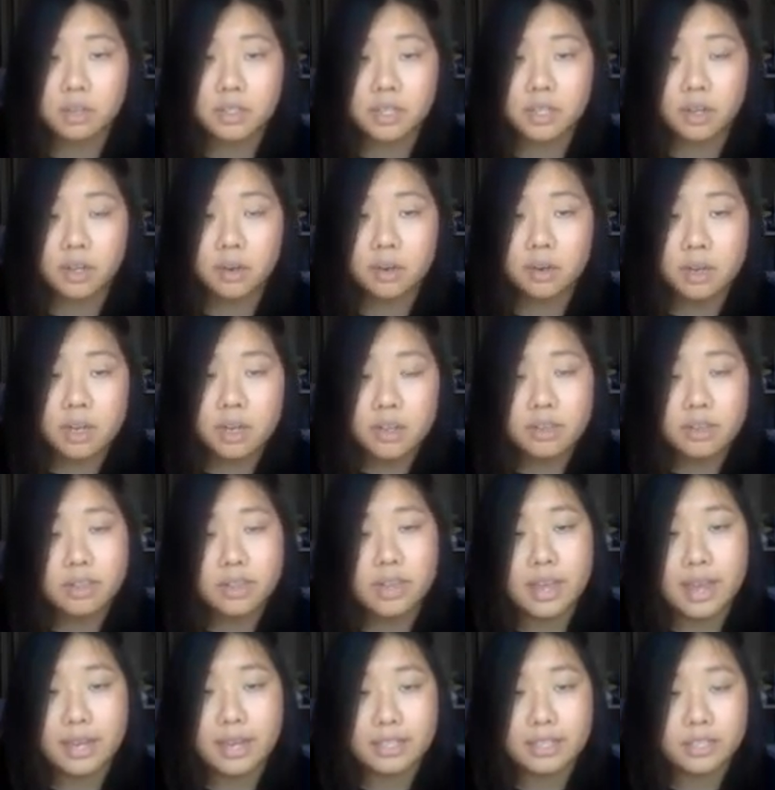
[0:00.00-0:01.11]
So
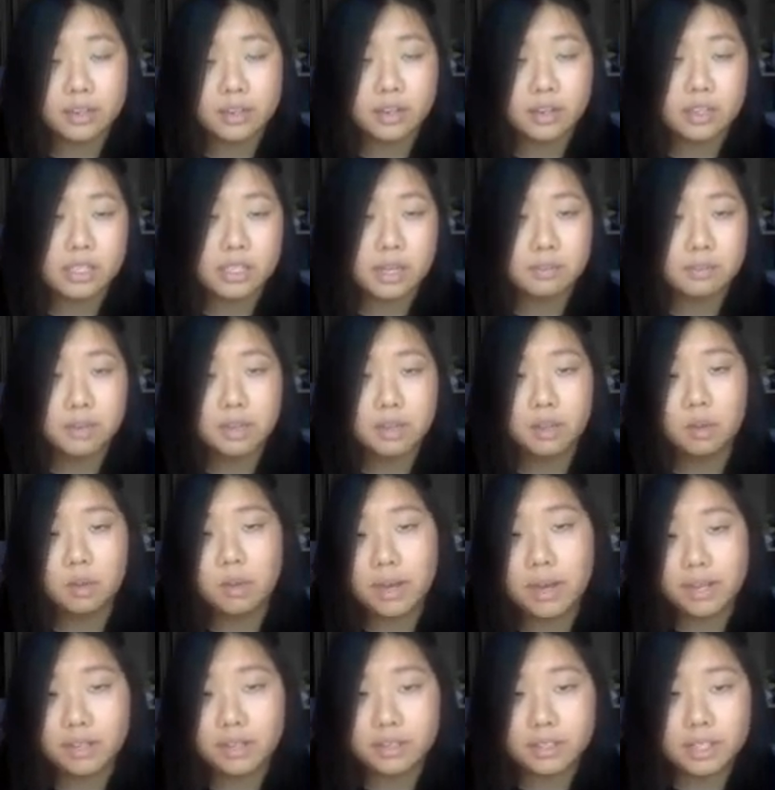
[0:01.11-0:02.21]
the x-intercept and the
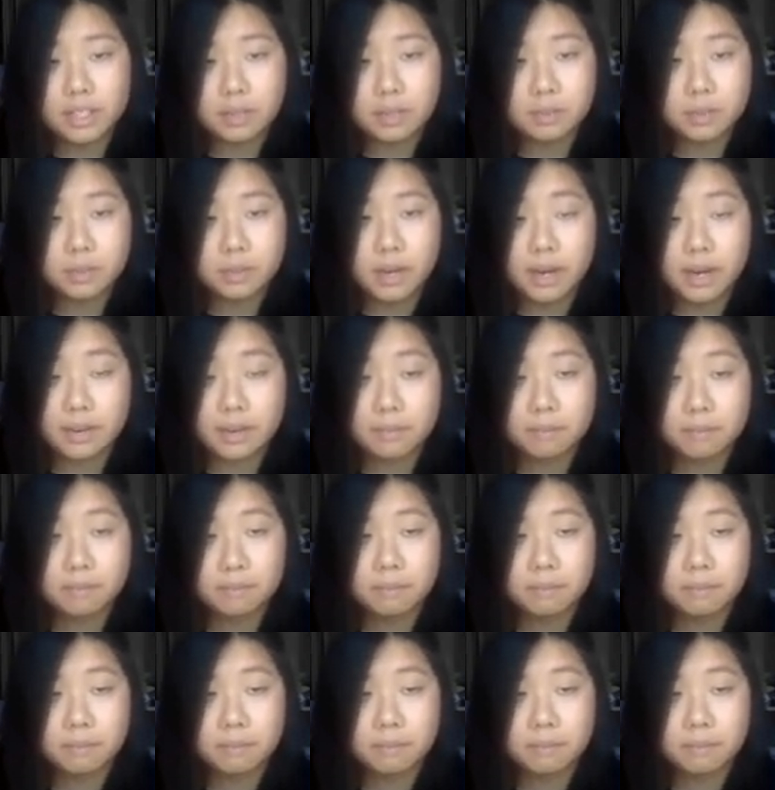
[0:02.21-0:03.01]
y-intercept, right?